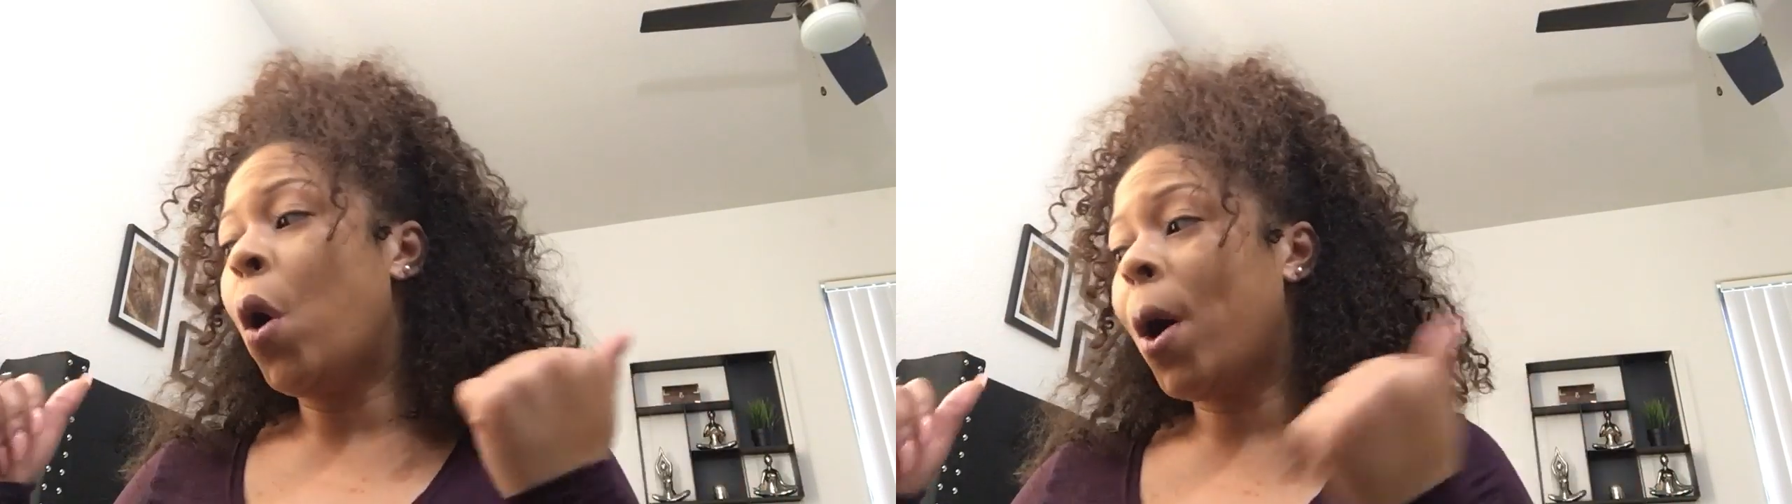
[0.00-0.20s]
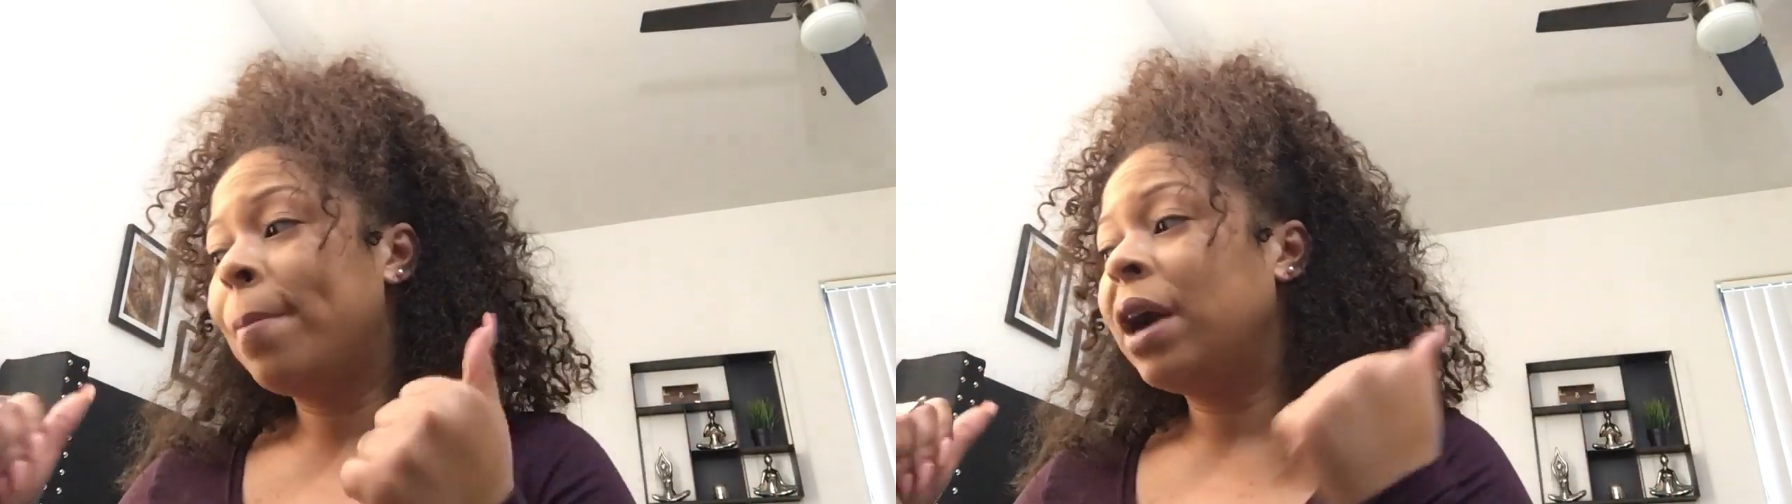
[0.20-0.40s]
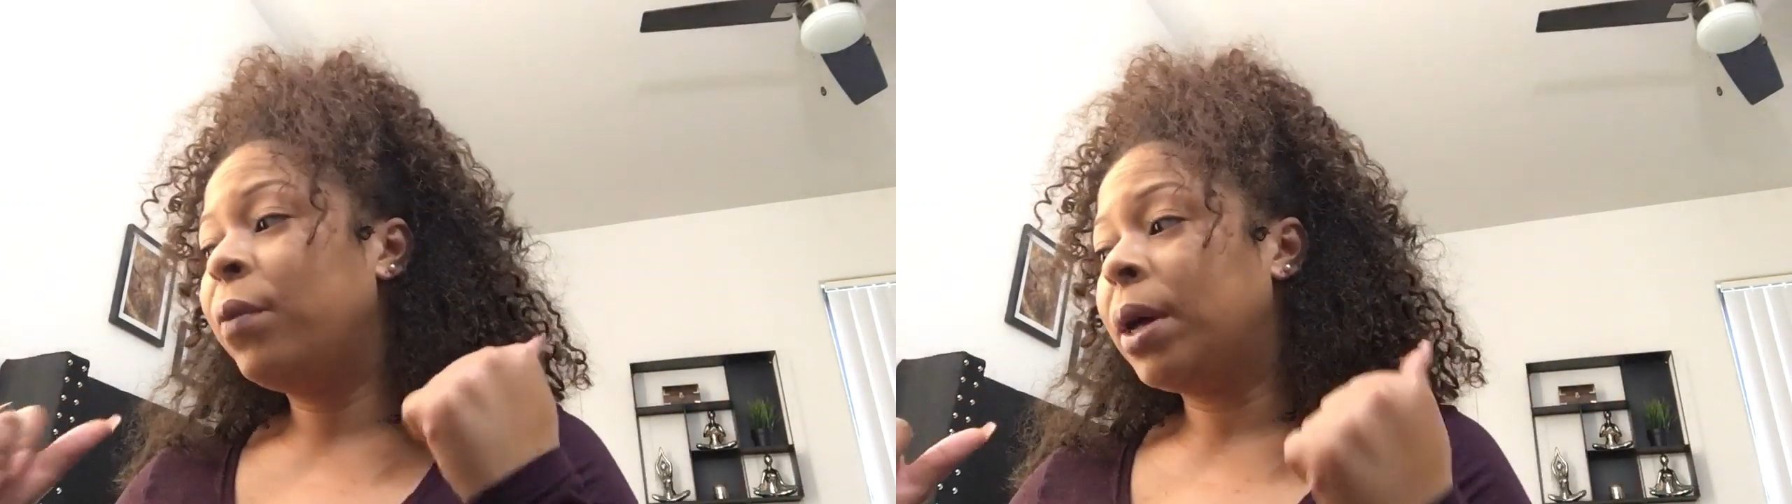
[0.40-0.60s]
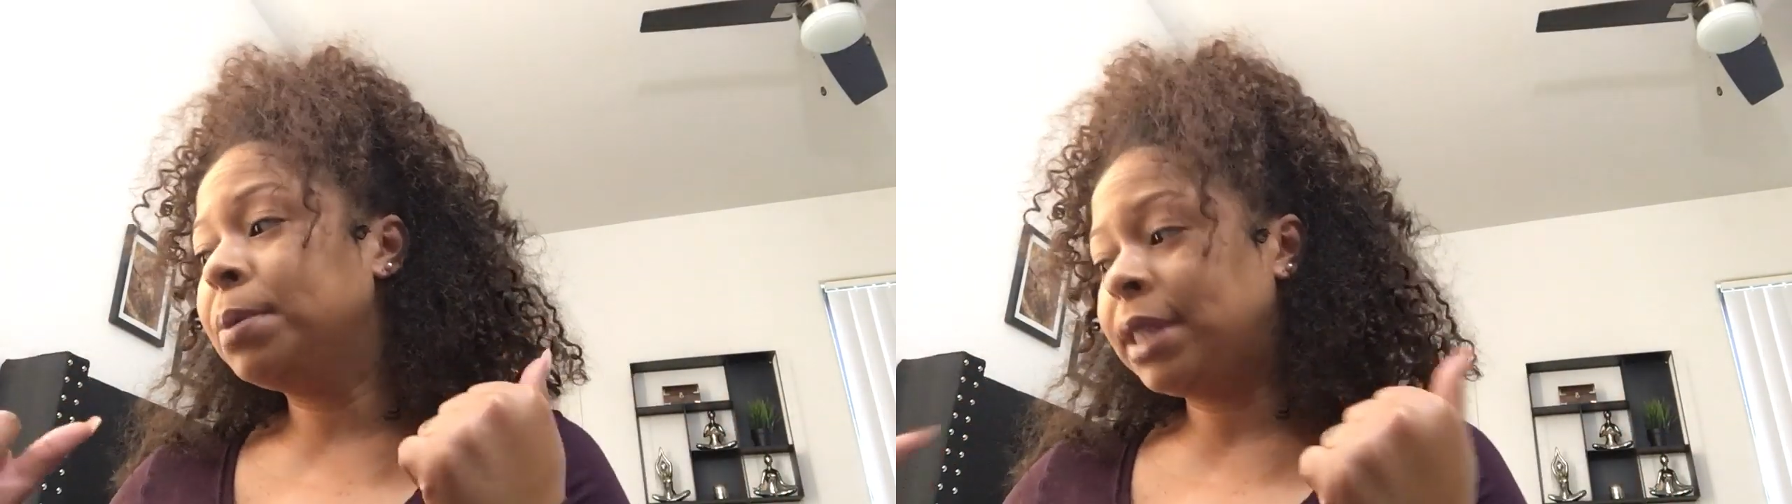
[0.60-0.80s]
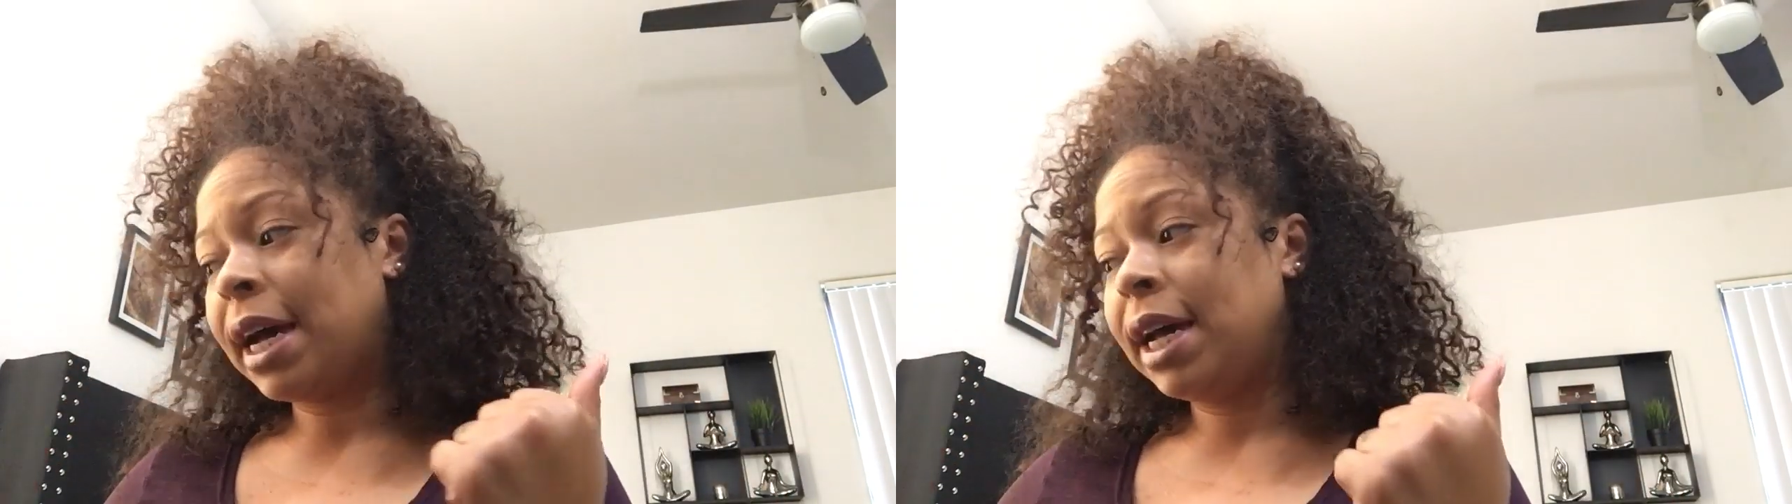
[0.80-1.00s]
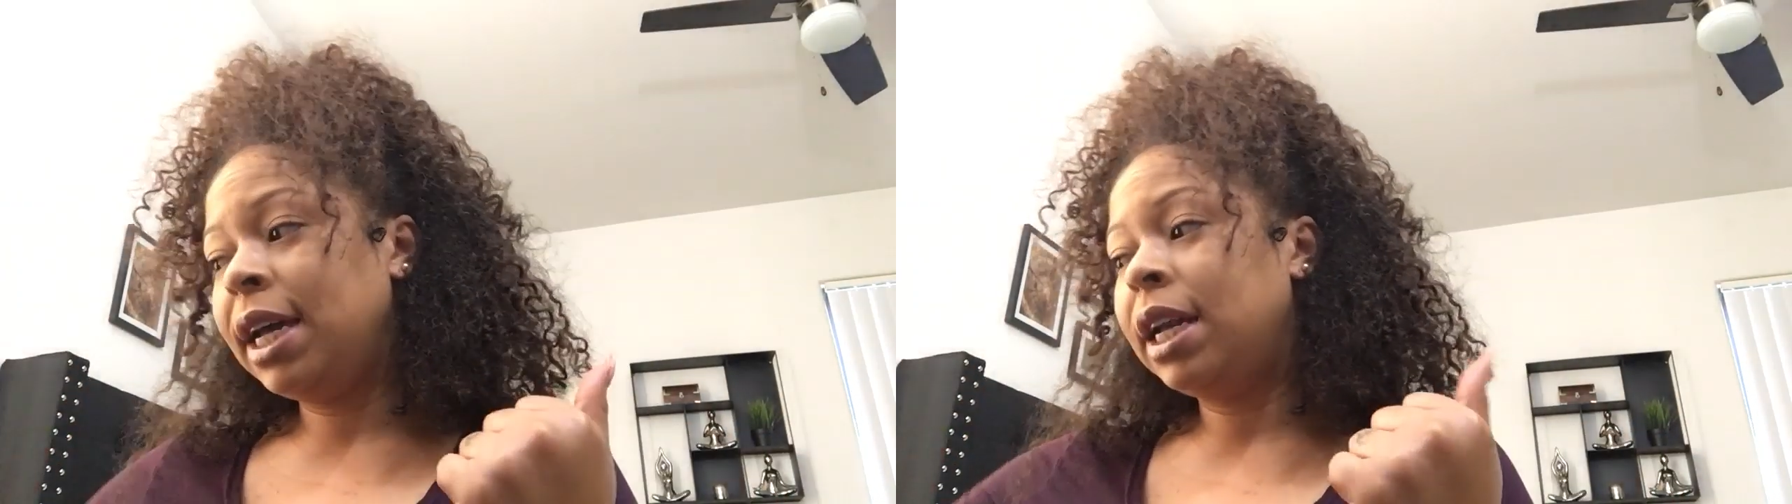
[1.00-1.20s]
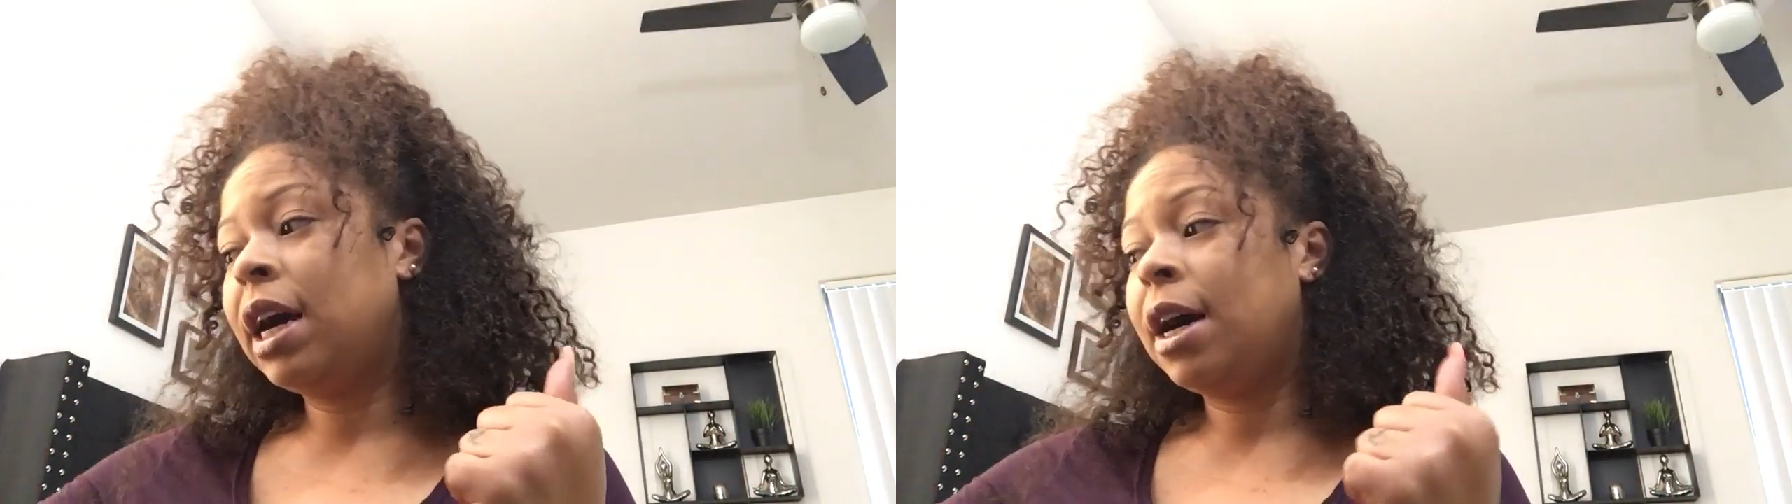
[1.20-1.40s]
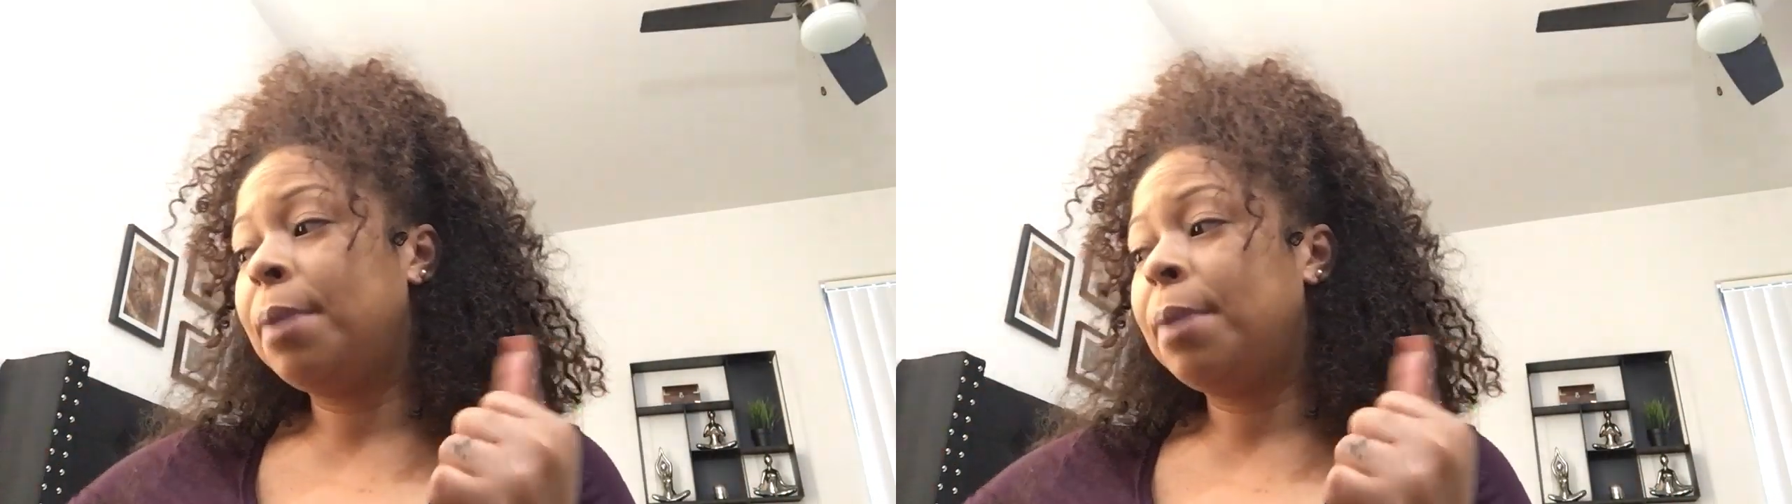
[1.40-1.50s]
on my website,